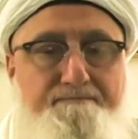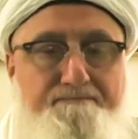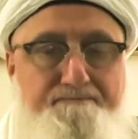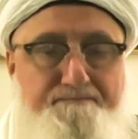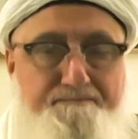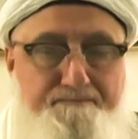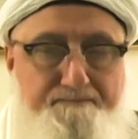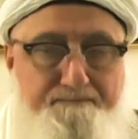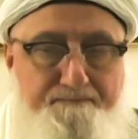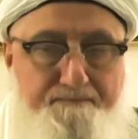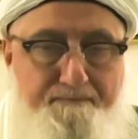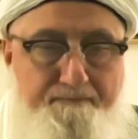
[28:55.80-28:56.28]

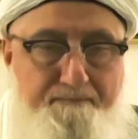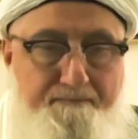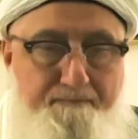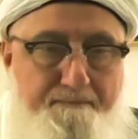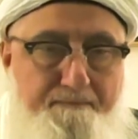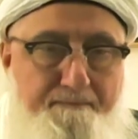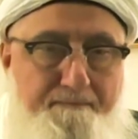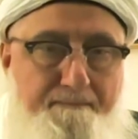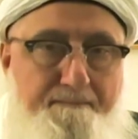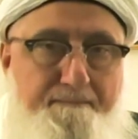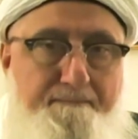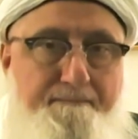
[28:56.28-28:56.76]

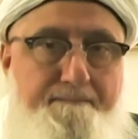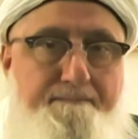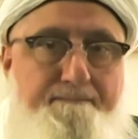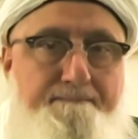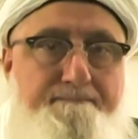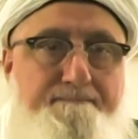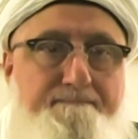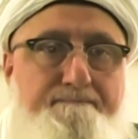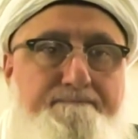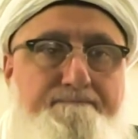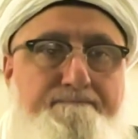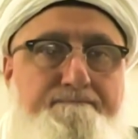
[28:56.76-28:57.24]

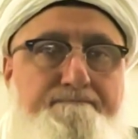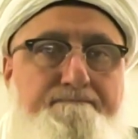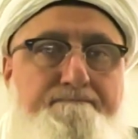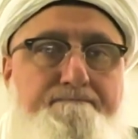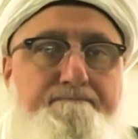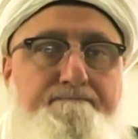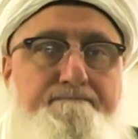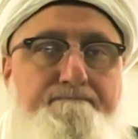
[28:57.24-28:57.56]
(no one is talking)